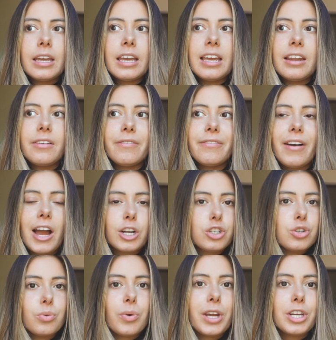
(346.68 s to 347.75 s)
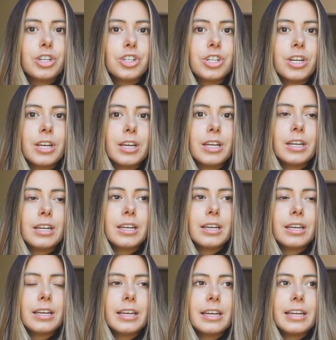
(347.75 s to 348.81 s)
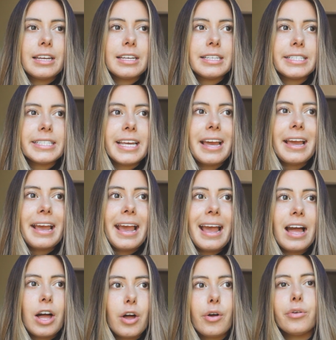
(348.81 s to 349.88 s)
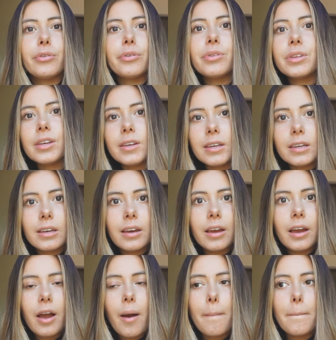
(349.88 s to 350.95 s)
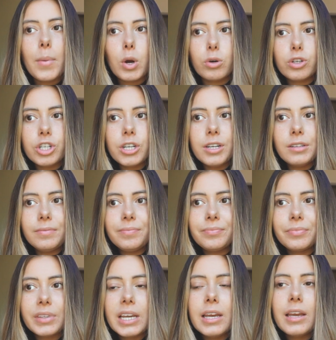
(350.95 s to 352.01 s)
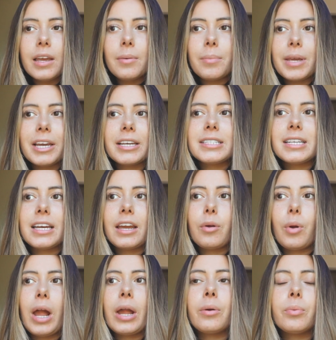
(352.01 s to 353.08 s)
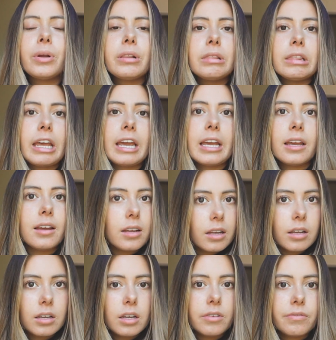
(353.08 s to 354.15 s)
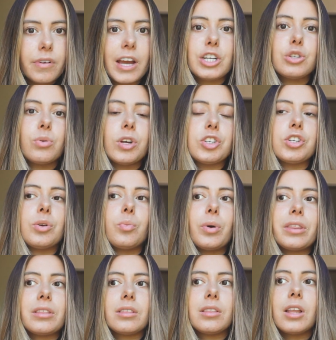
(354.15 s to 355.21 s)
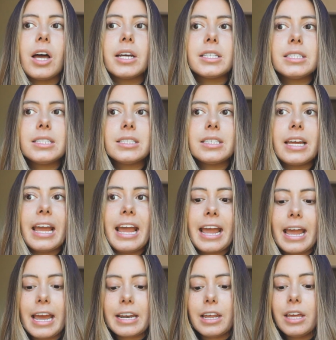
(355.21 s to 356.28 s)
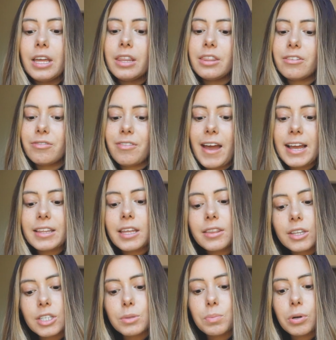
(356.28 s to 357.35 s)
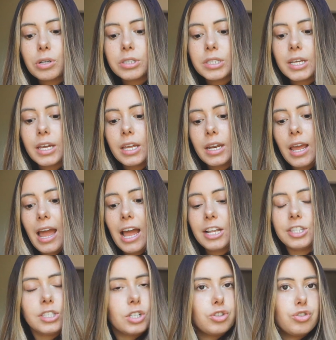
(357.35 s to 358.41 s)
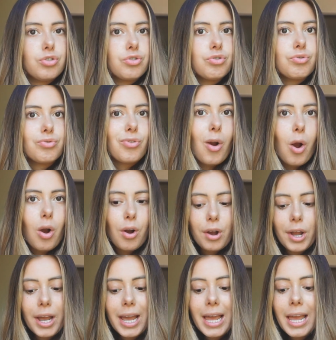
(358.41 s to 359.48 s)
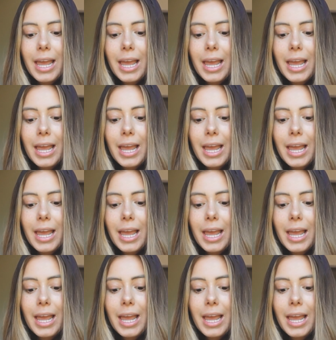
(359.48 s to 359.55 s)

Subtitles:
infatuation is a healthy emotion, because I relate infatuation with lust, and the fact that this person had such strong